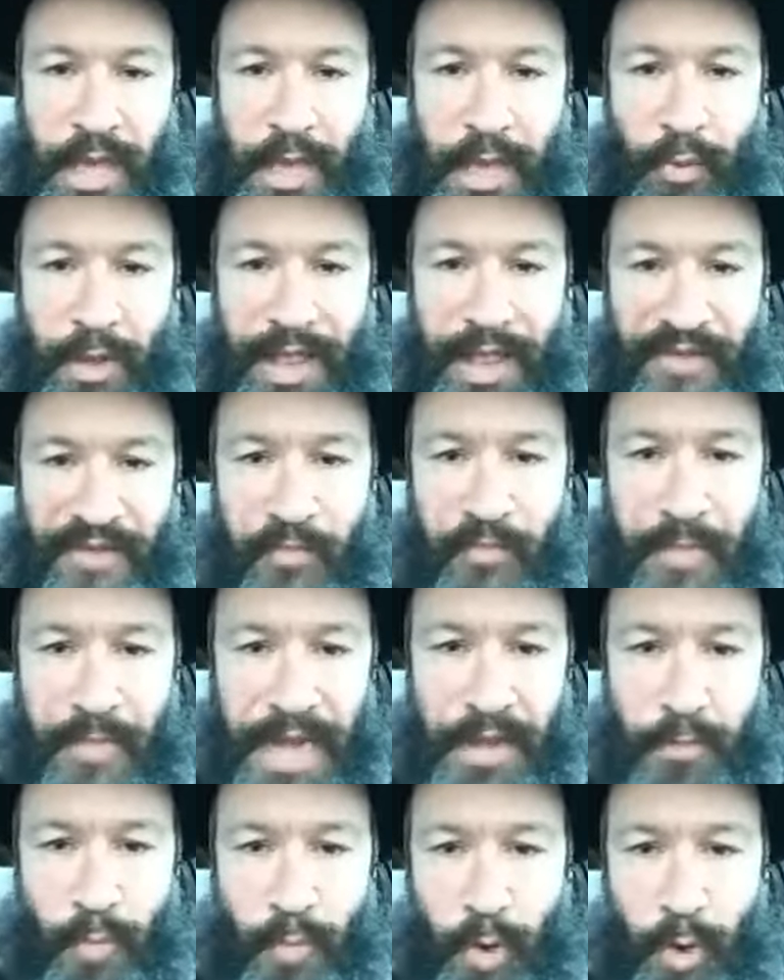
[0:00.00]
and we'll have
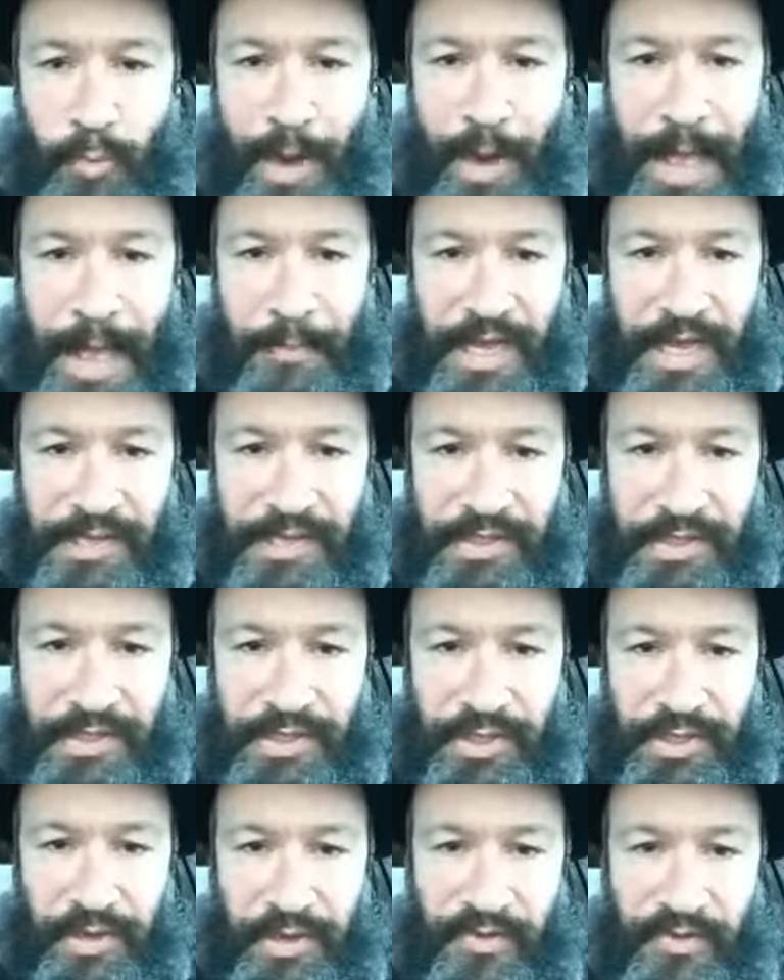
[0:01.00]
many more rabbis to
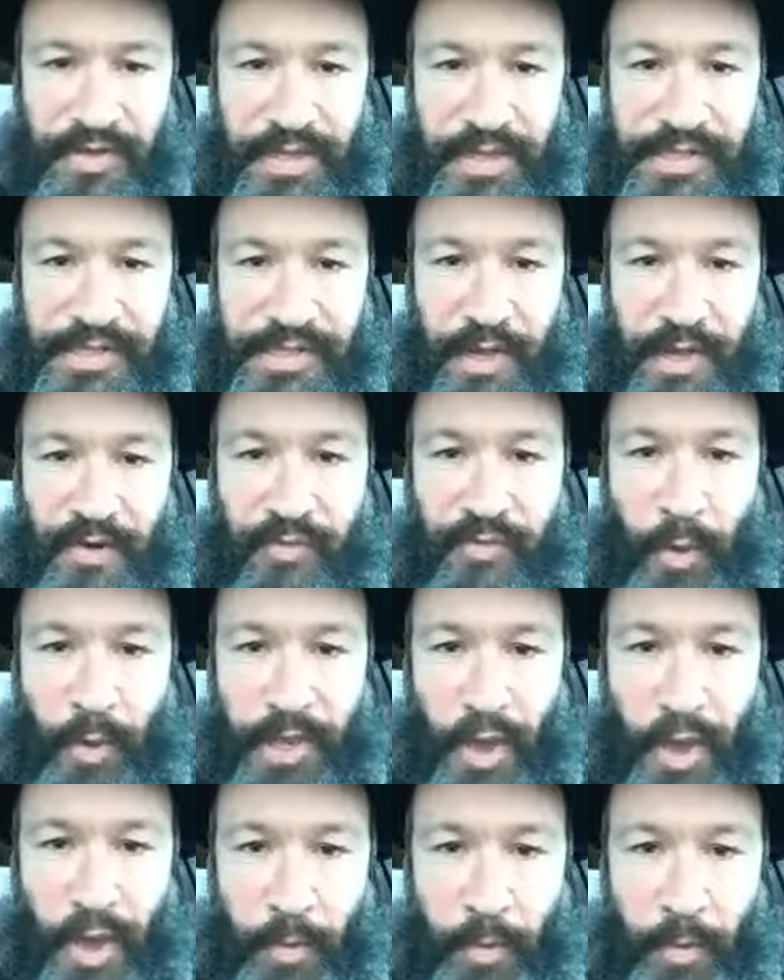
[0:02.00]
serve in the state of
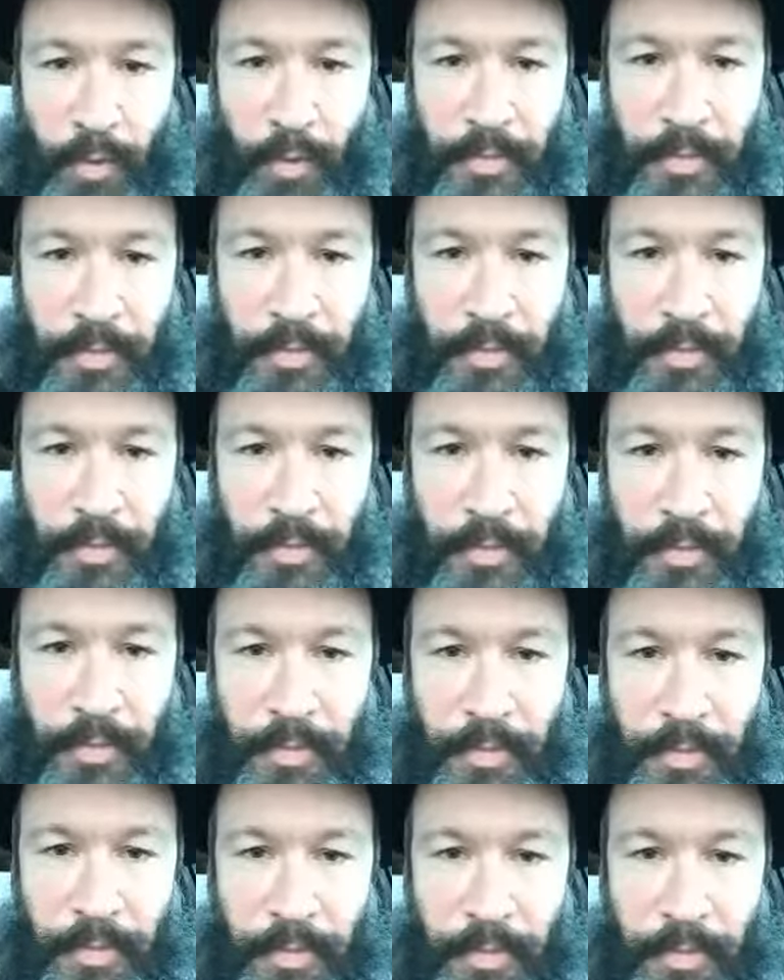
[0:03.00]
Wyoming going
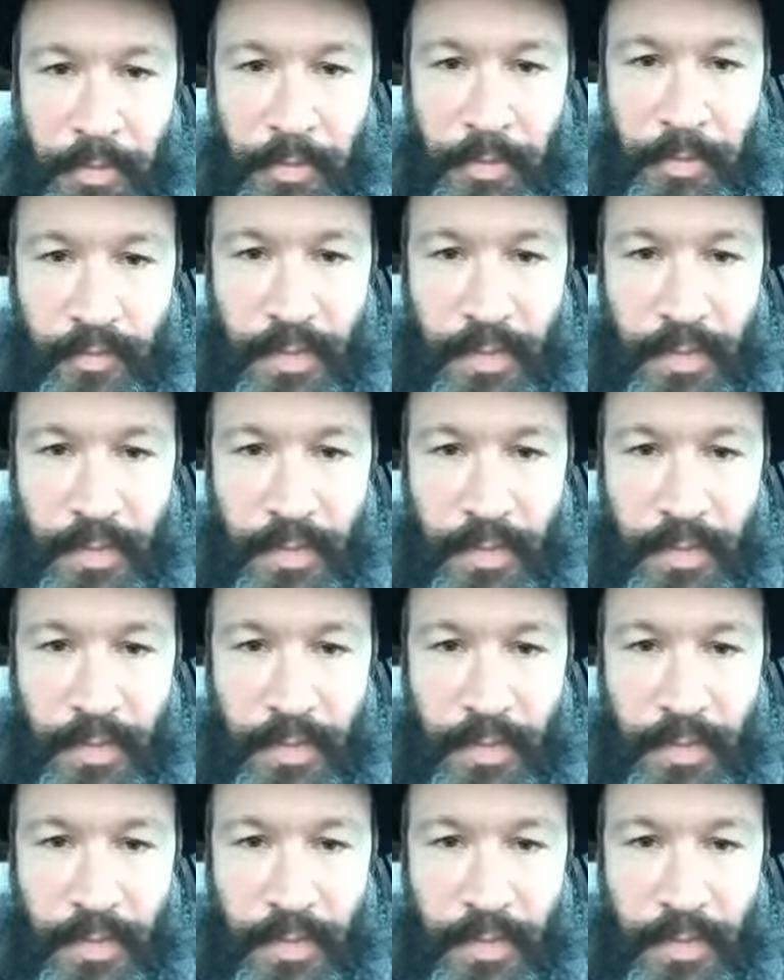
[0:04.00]
forward.